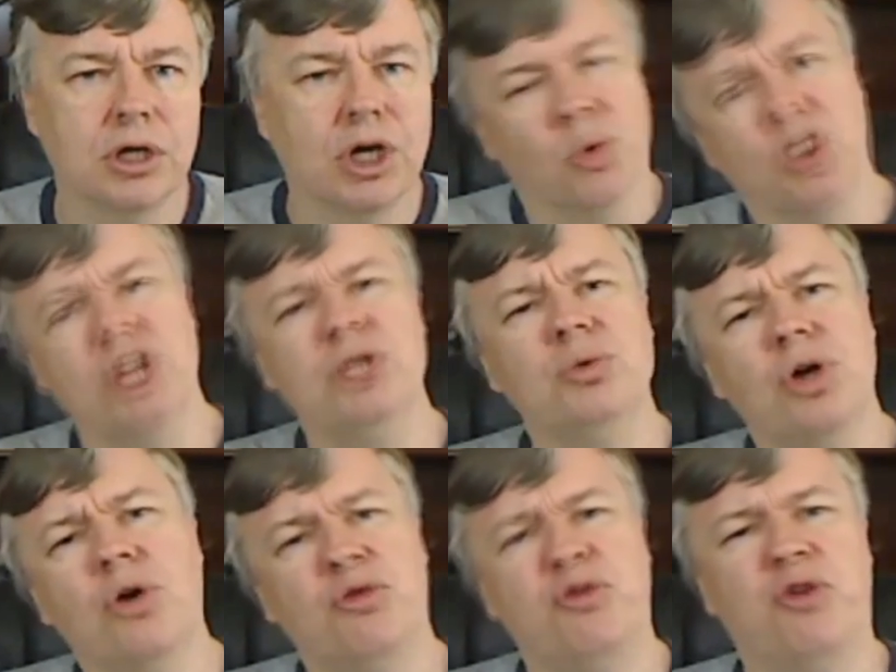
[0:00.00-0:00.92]
When you
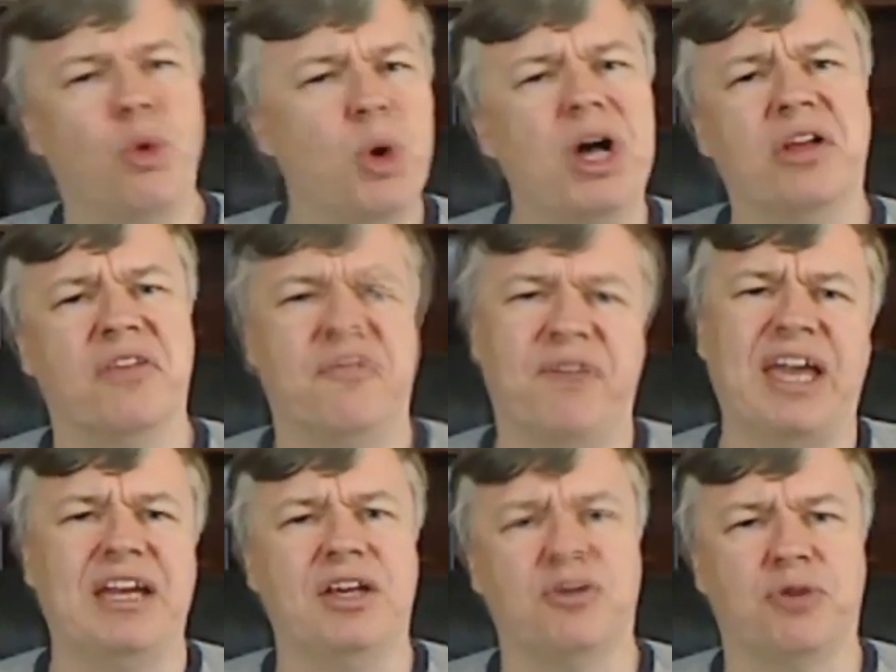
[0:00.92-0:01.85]
know full well that
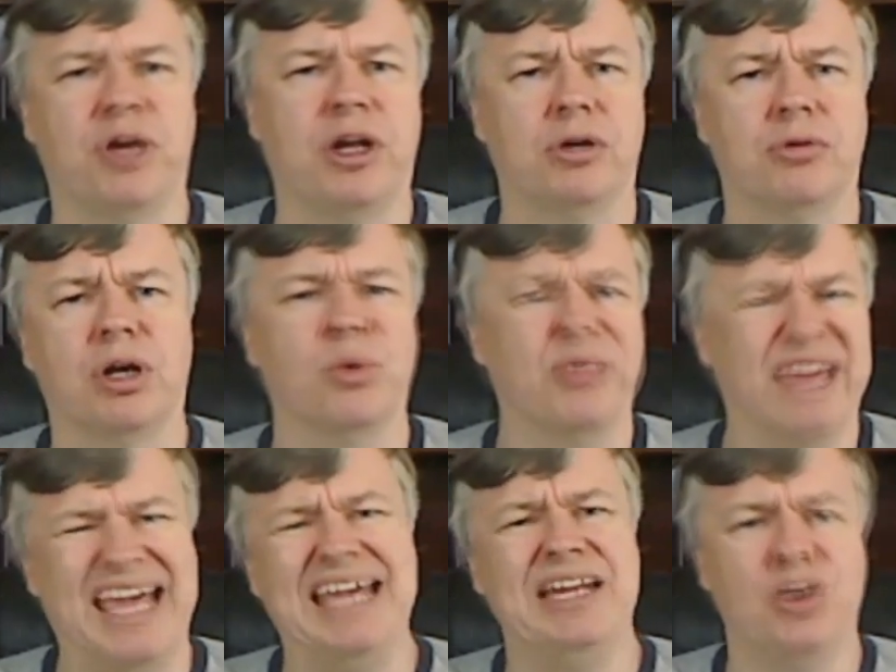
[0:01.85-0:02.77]
Fannie and Freddie are running with
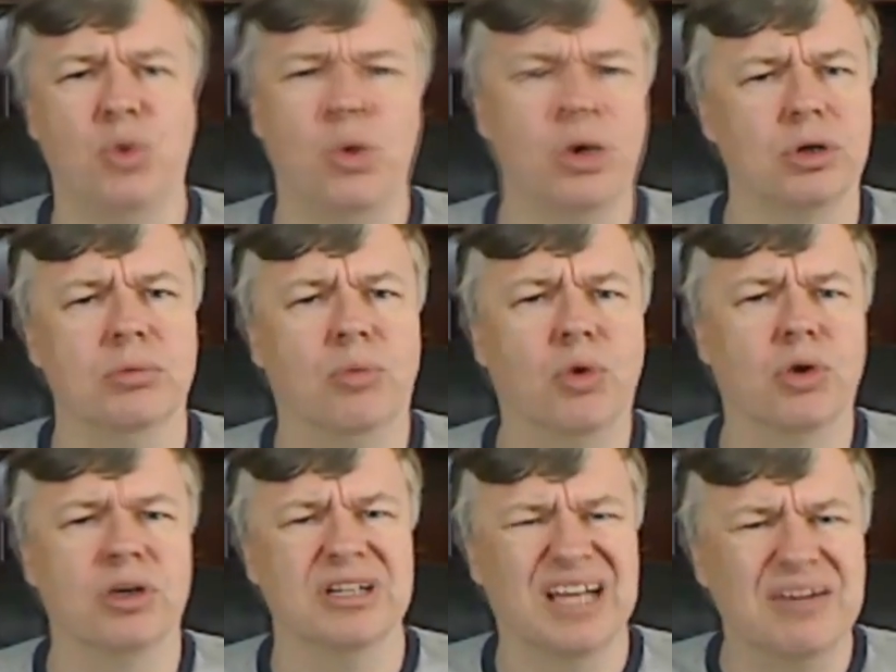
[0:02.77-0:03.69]
80 to 1 or
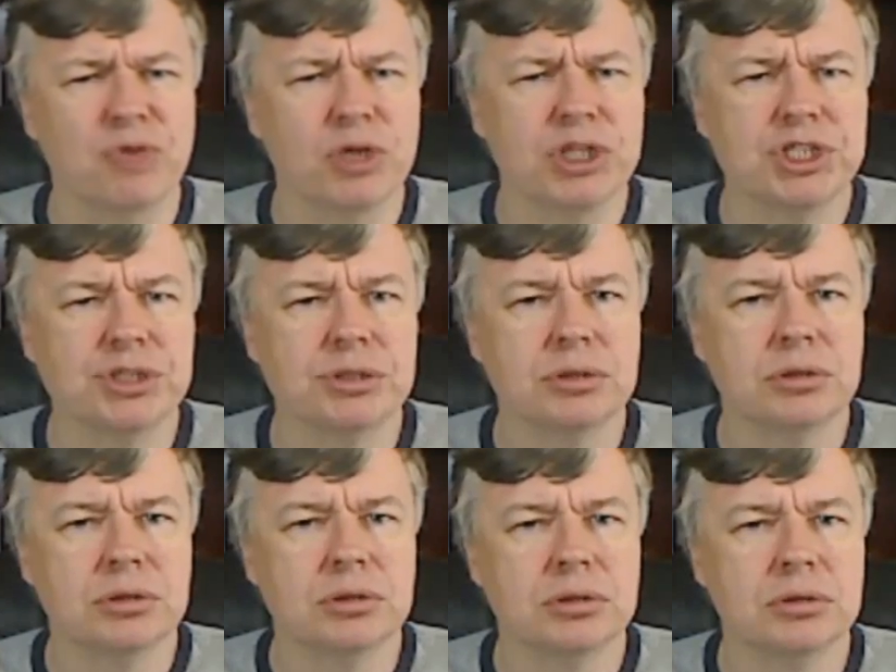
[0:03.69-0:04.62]
more in leverage.
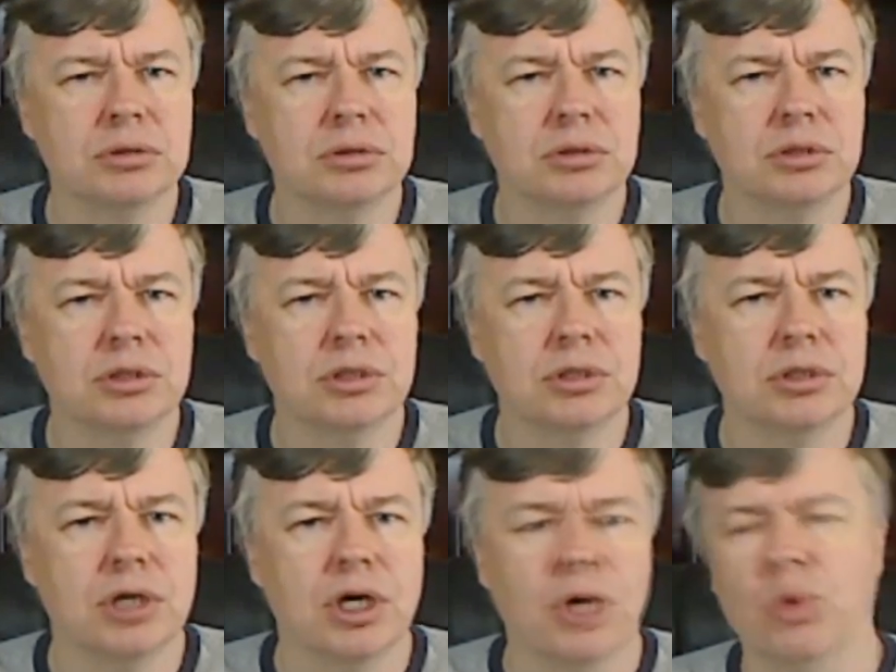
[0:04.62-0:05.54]

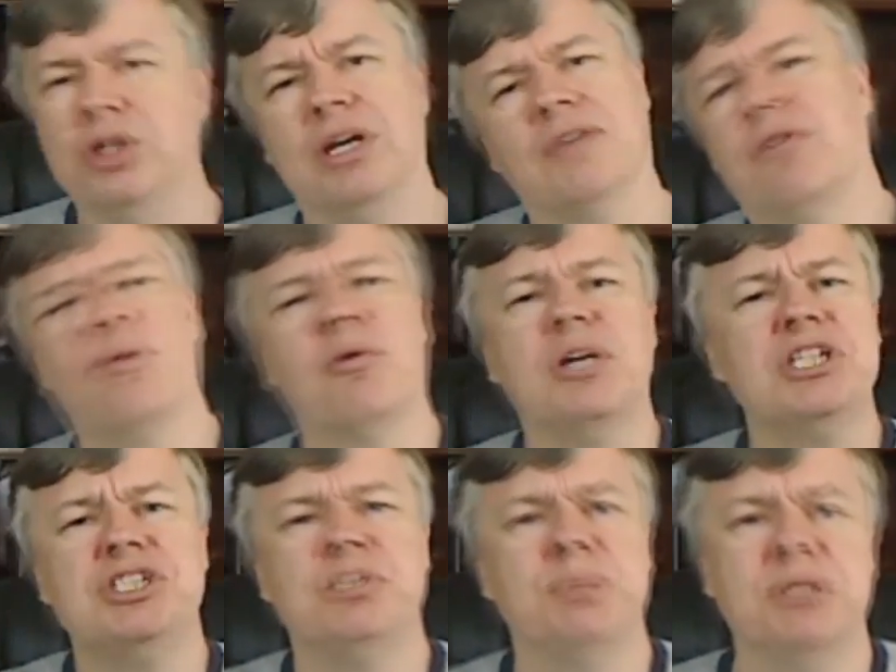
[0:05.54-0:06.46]
When you have every
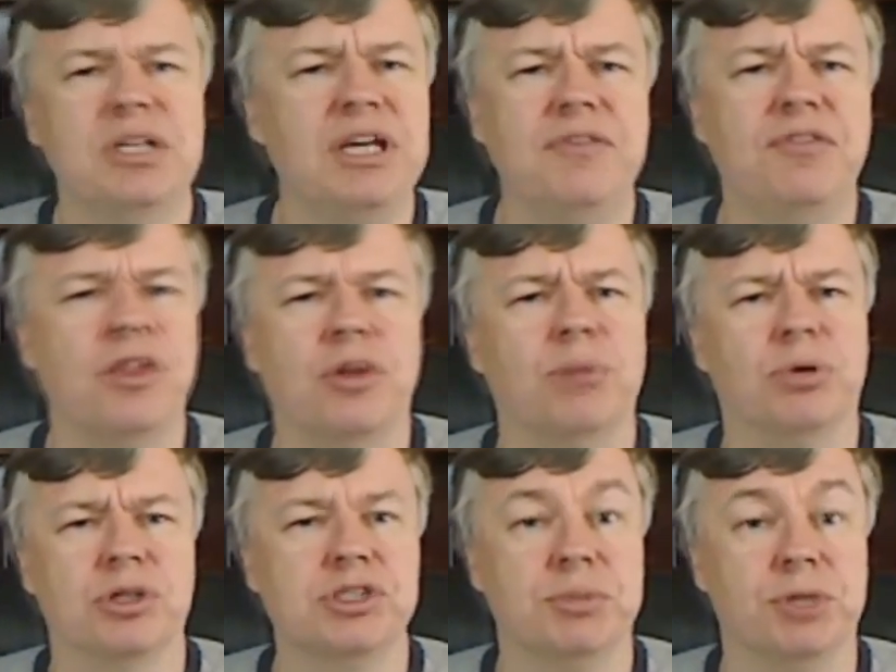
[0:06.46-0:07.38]
reason to believe that their
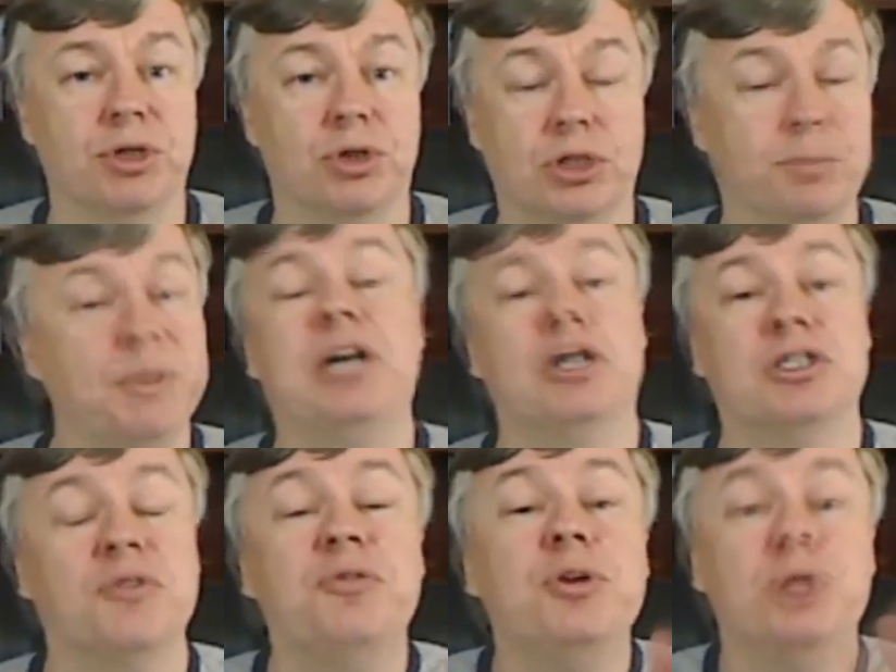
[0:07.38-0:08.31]
books have been cooked
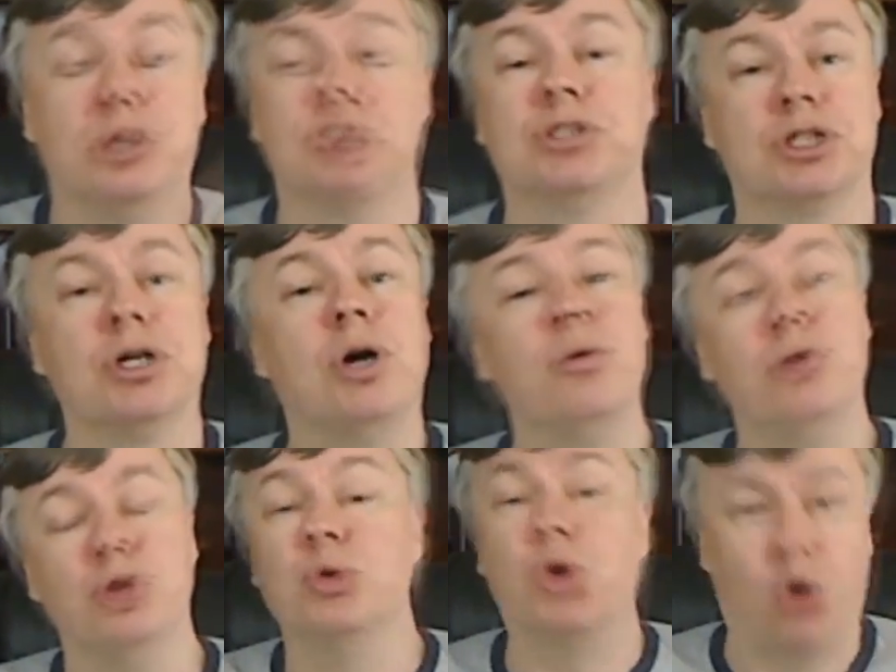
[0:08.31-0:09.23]
because a few years ago
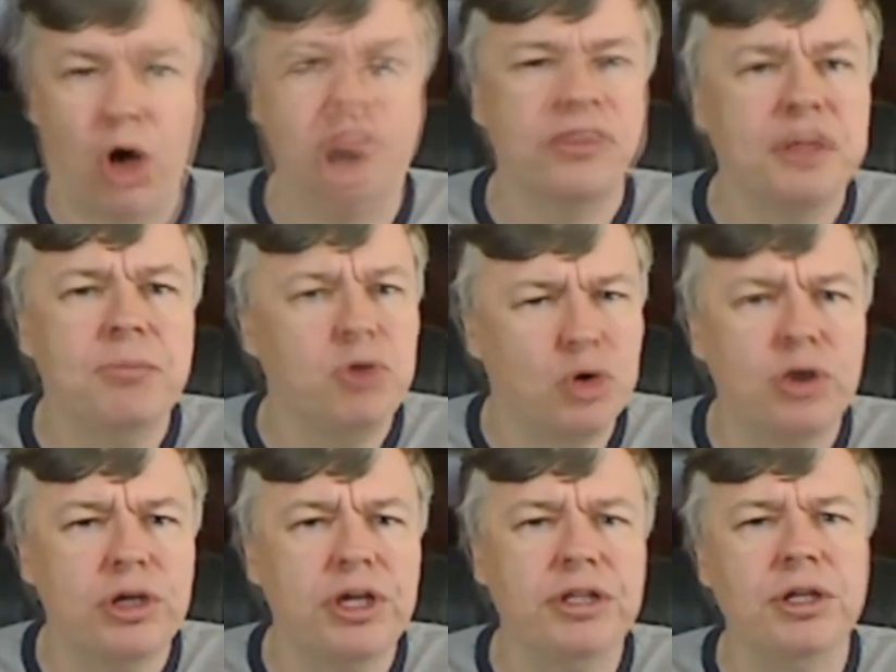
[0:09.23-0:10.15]
you caught them
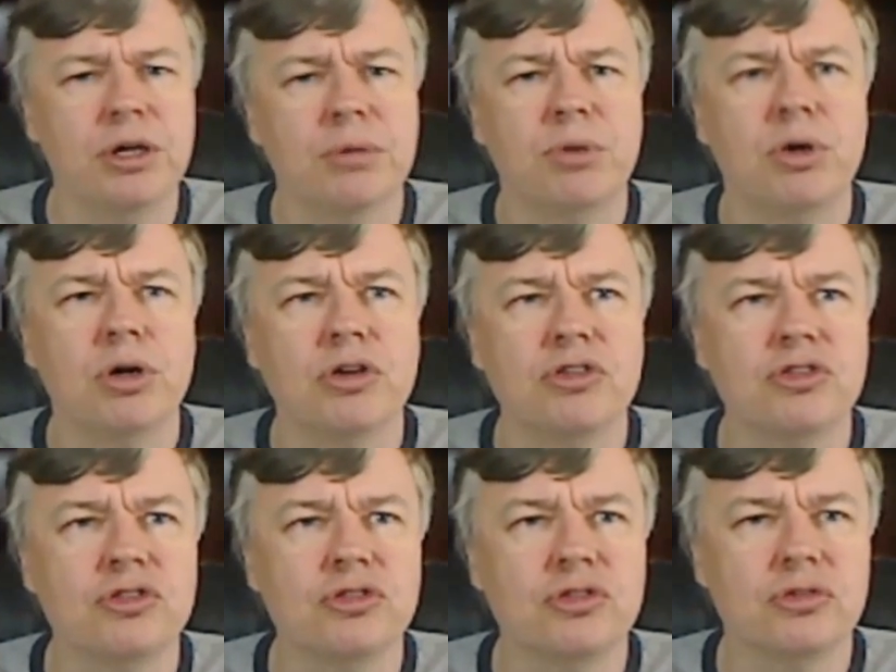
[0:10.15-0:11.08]
cooking their
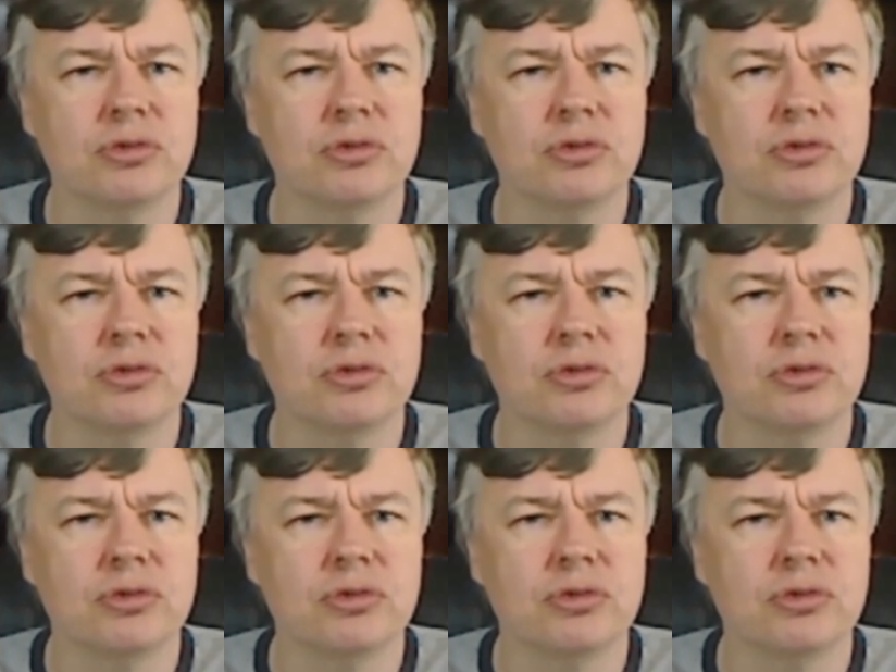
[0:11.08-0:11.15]
books.